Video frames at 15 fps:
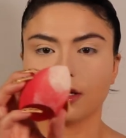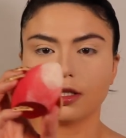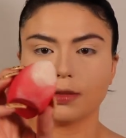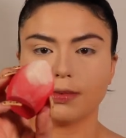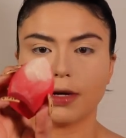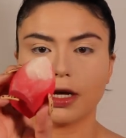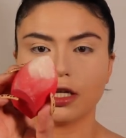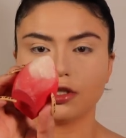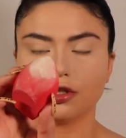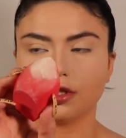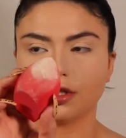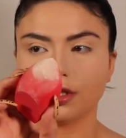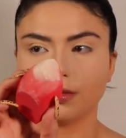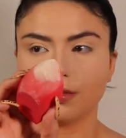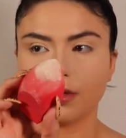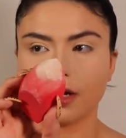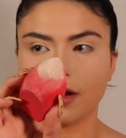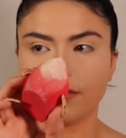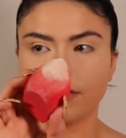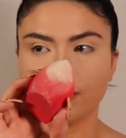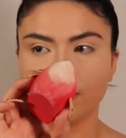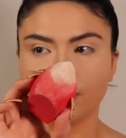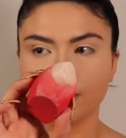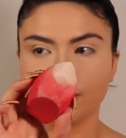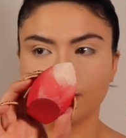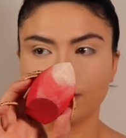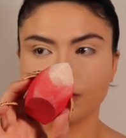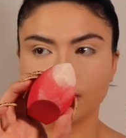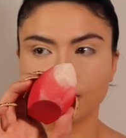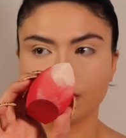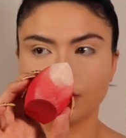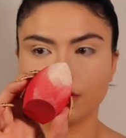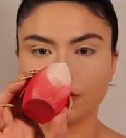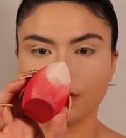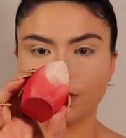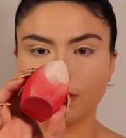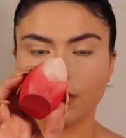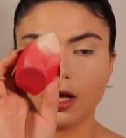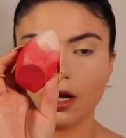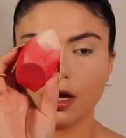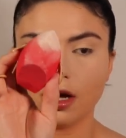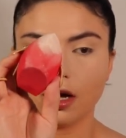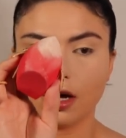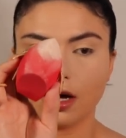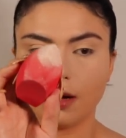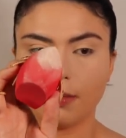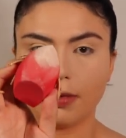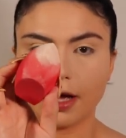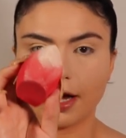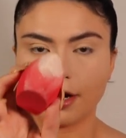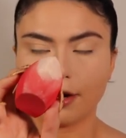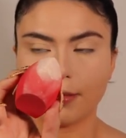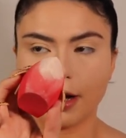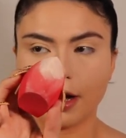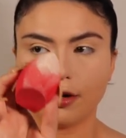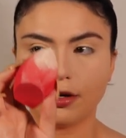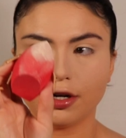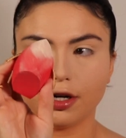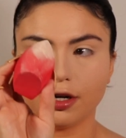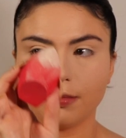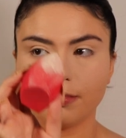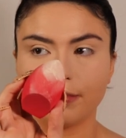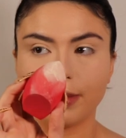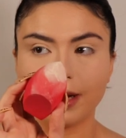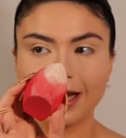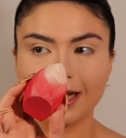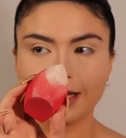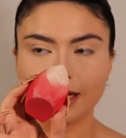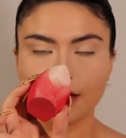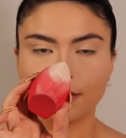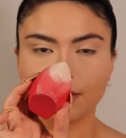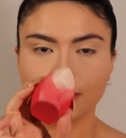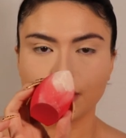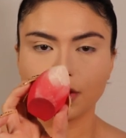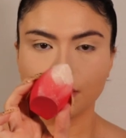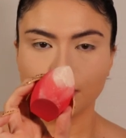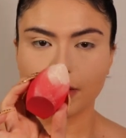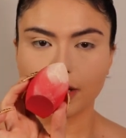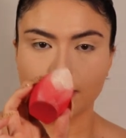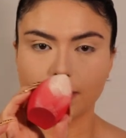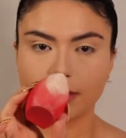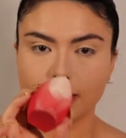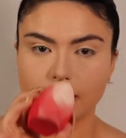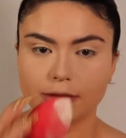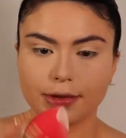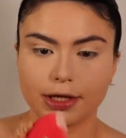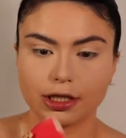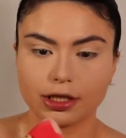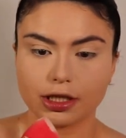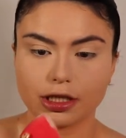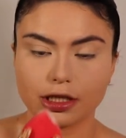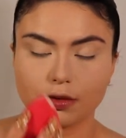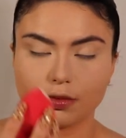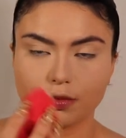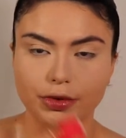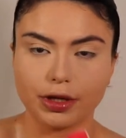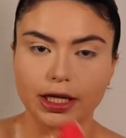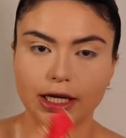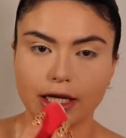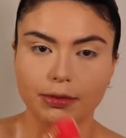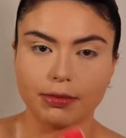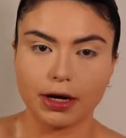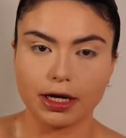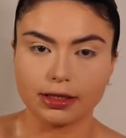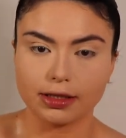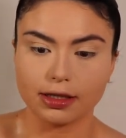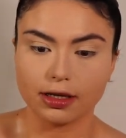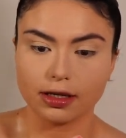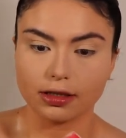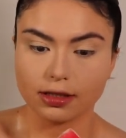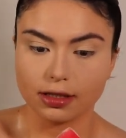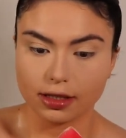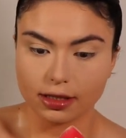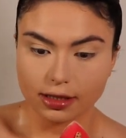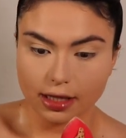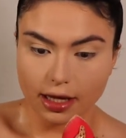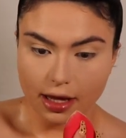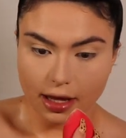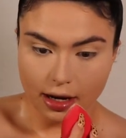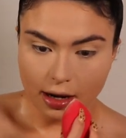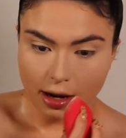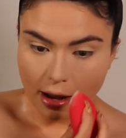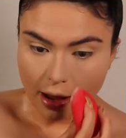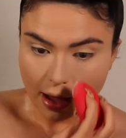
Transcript: sponge or whatever you're using to apply your powder, but I really do recommend a sponge because it's really gonna press it into the skin